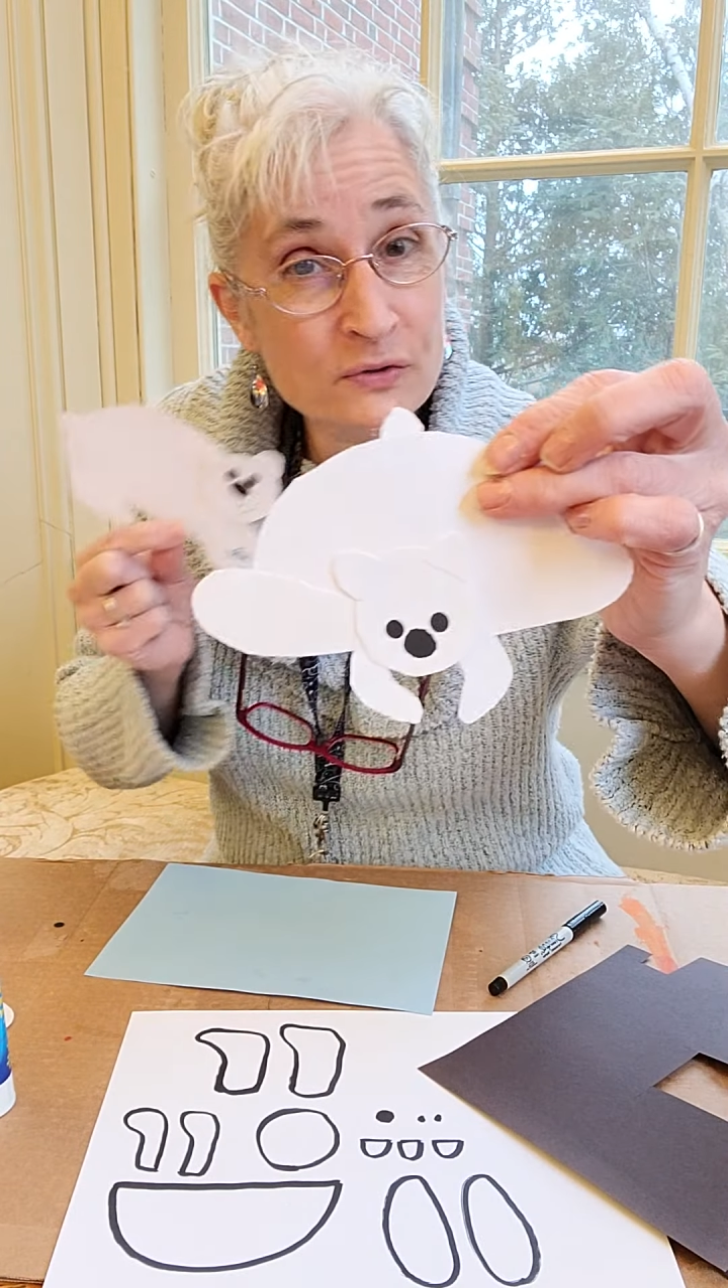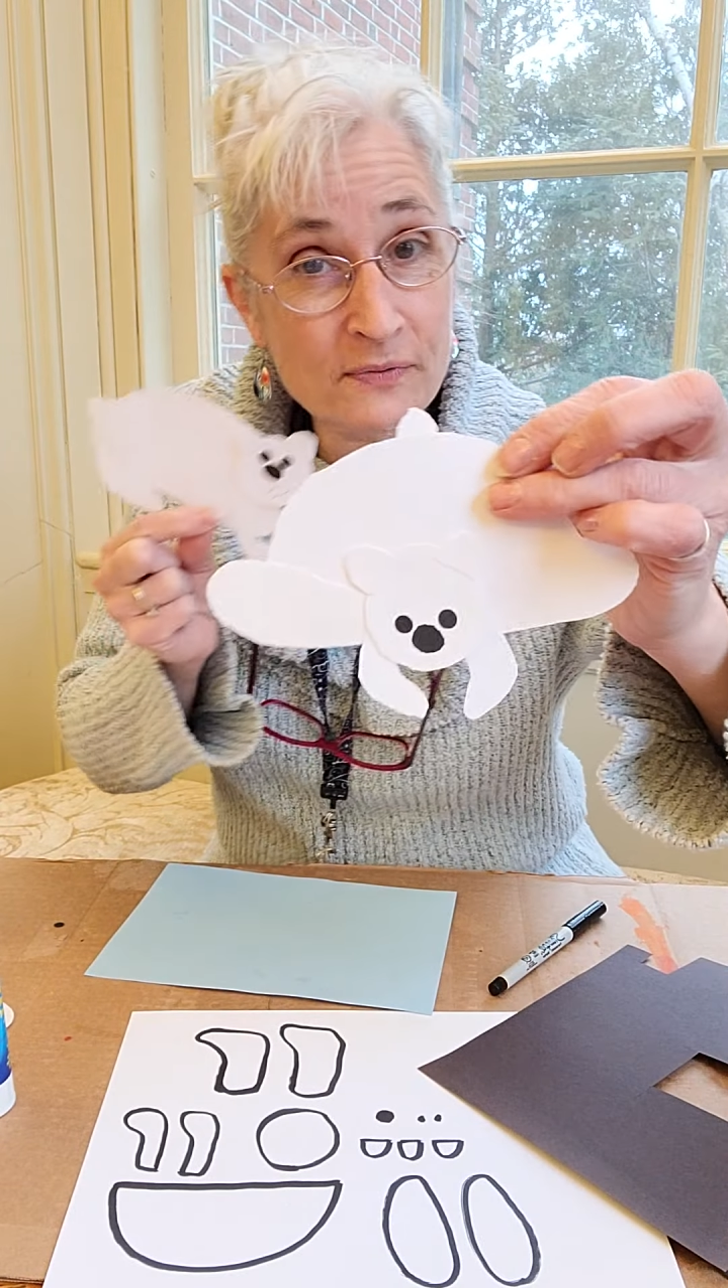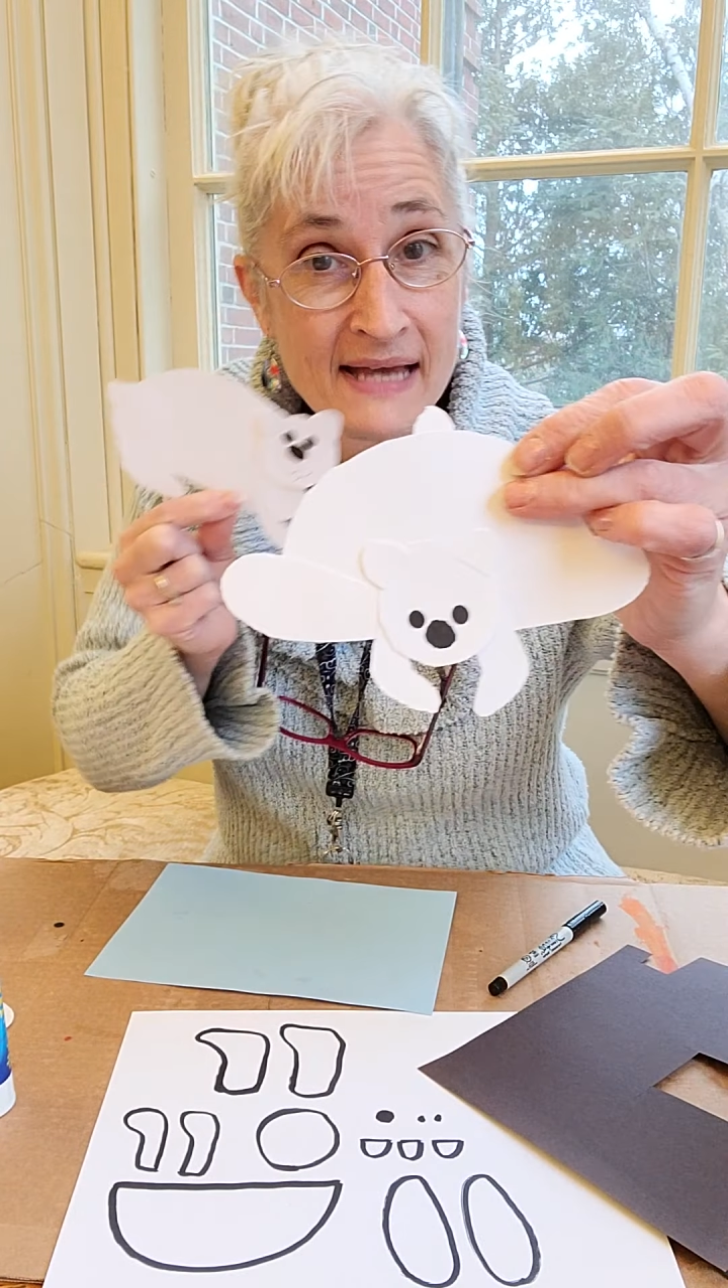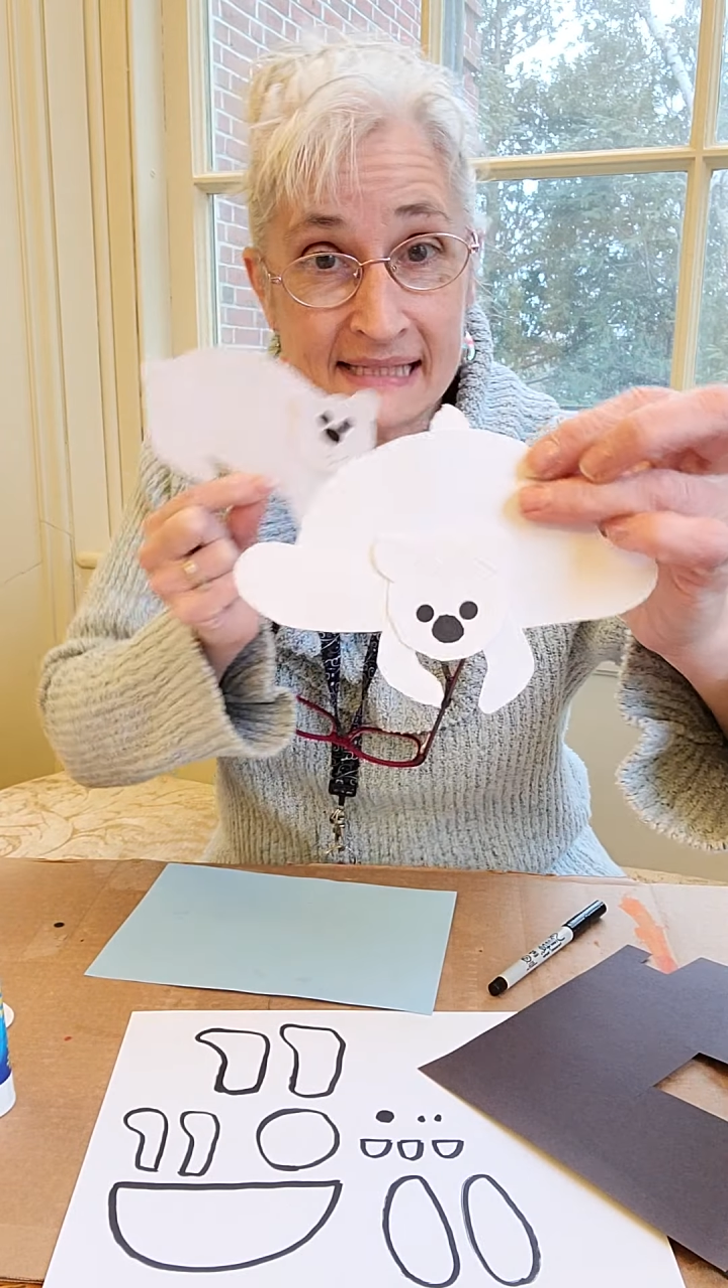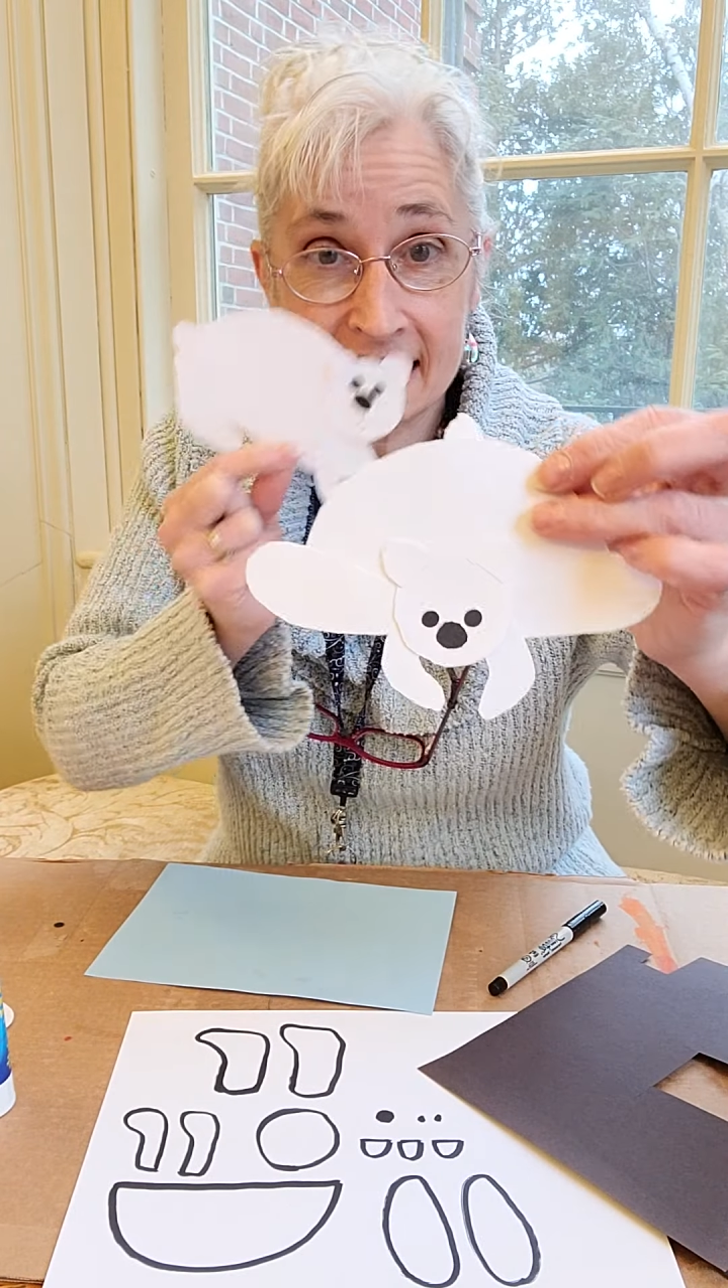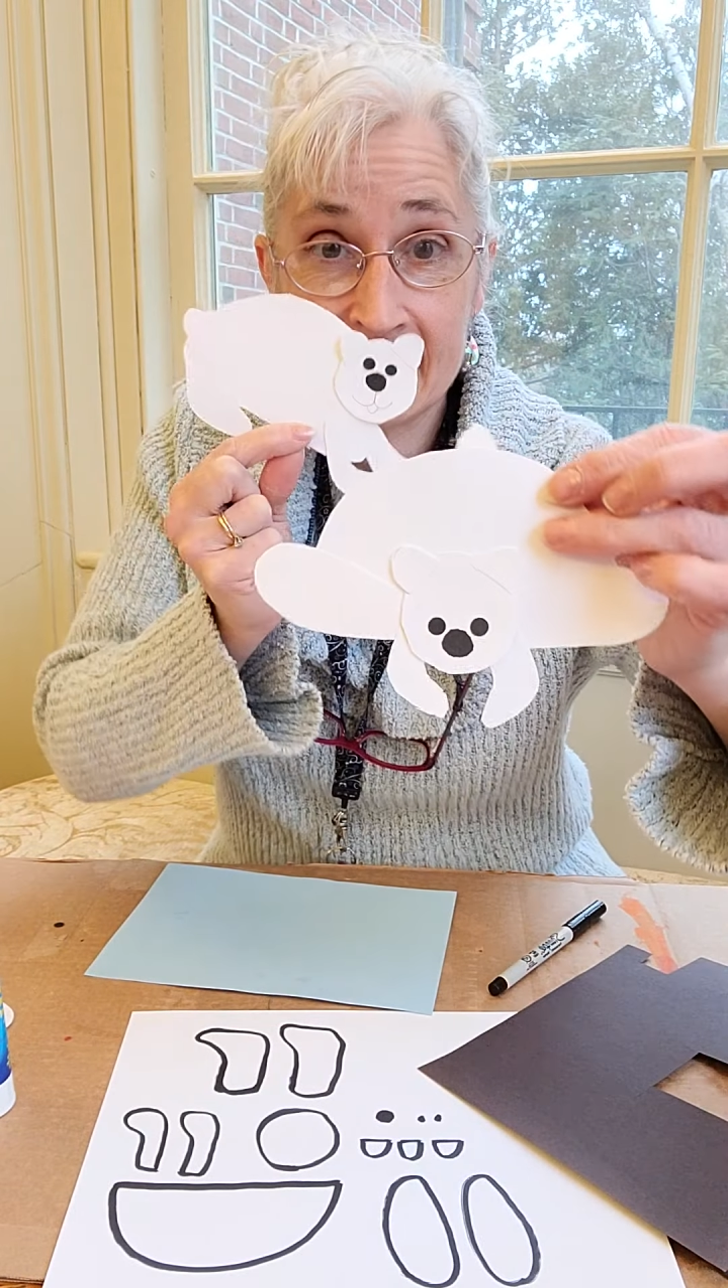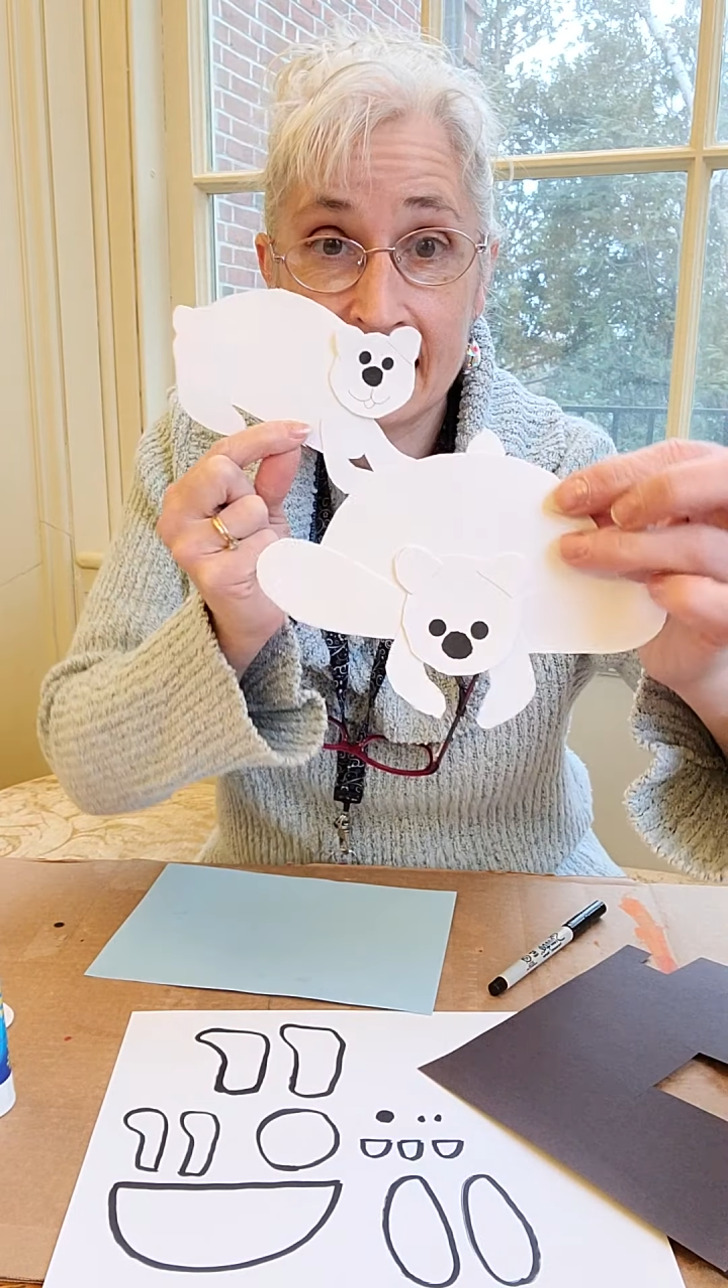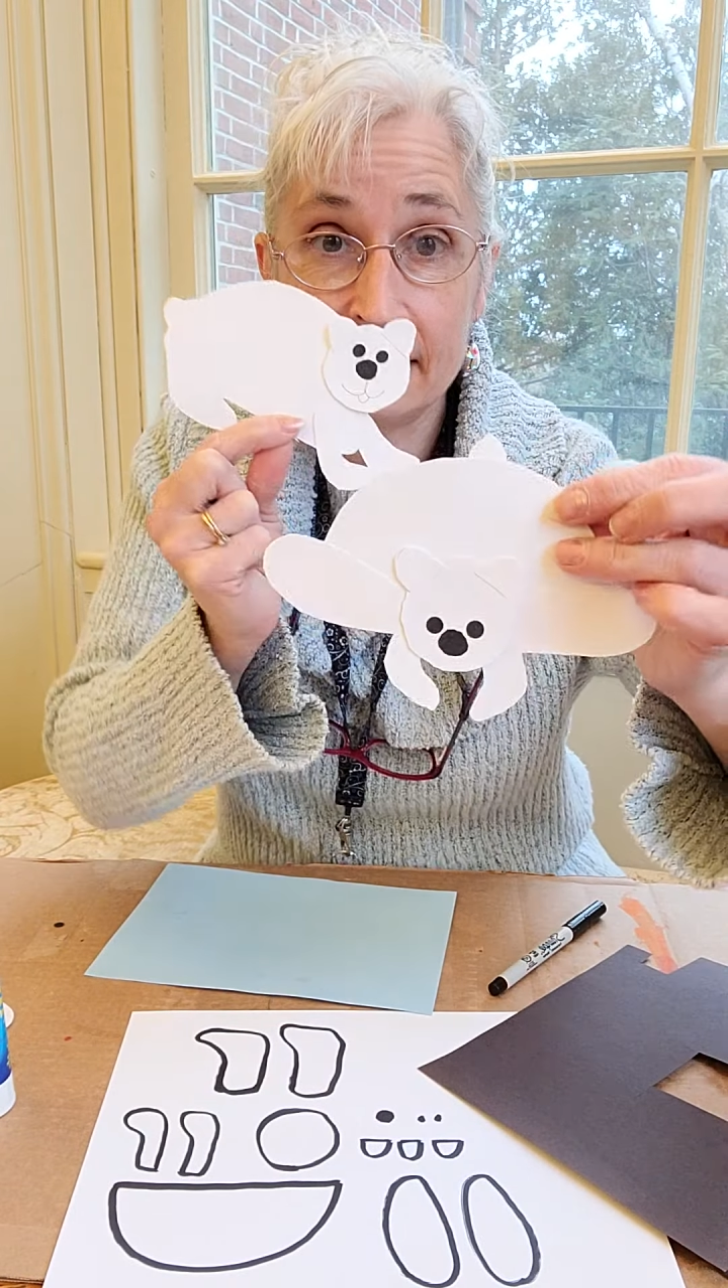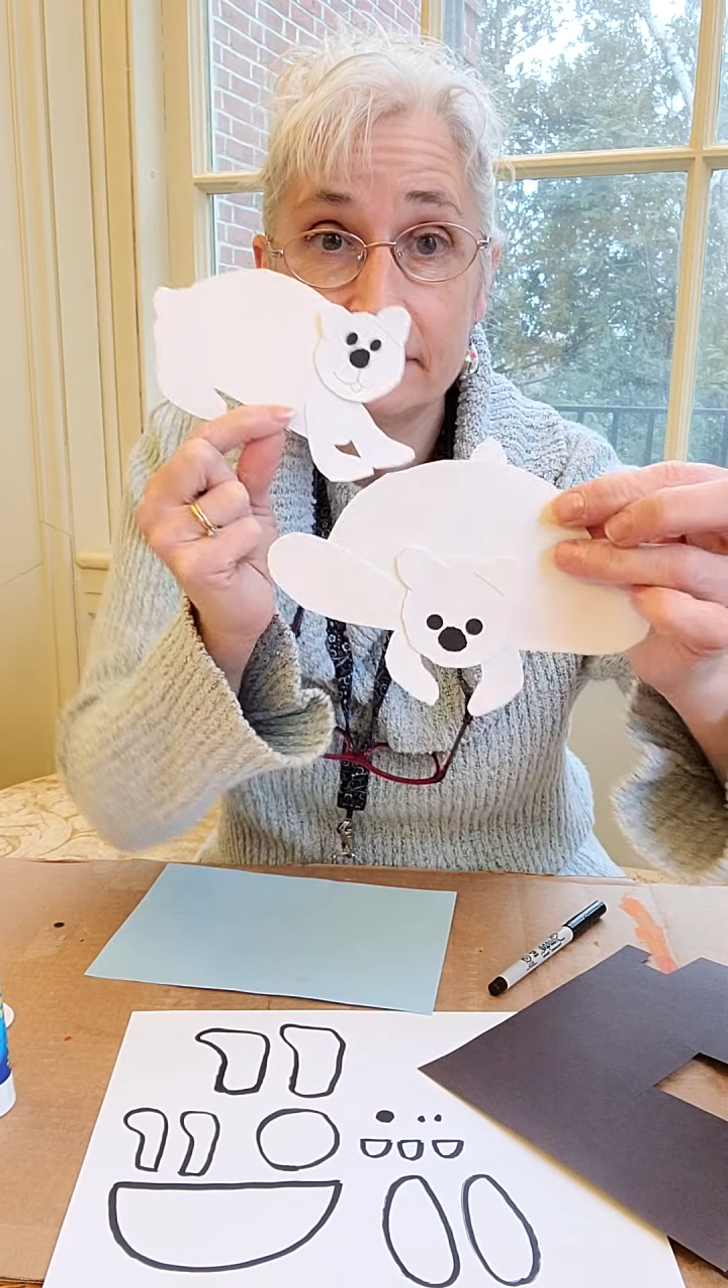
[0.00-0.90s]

resting,